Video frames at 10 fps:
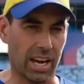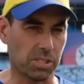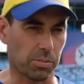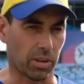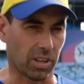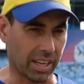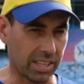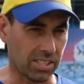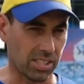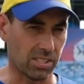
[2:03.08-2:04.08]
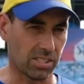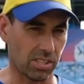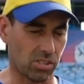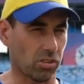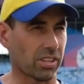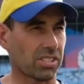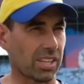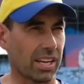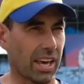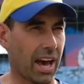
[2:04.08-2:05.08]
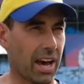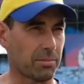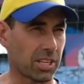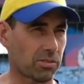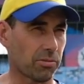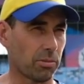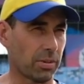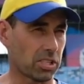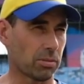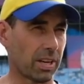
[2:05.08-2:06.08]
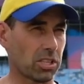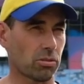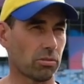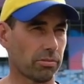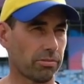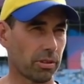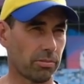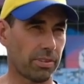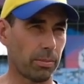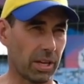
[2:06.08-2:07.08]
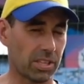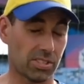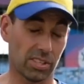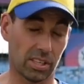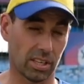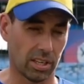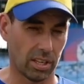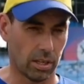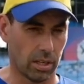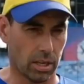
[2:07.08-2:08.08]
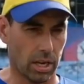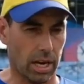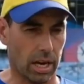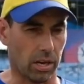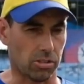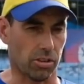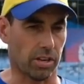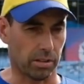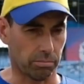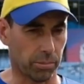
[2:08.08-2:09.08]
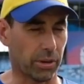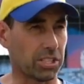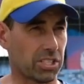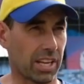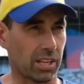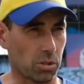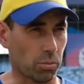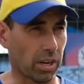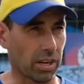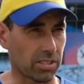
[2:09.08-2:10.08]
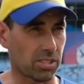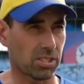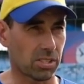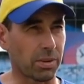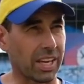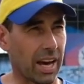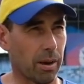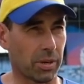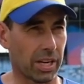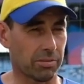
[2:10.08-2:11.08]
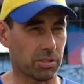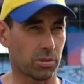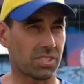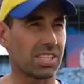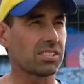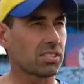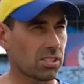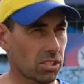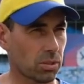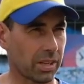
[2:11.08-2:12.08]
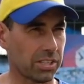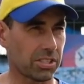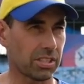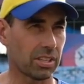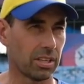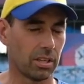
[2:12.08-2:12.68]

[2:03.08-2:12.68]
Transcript: last but not least is trying to stay calm, and that's very much a mantra of MS, and I try and preach that as well, is to be calm enough to assess the situation,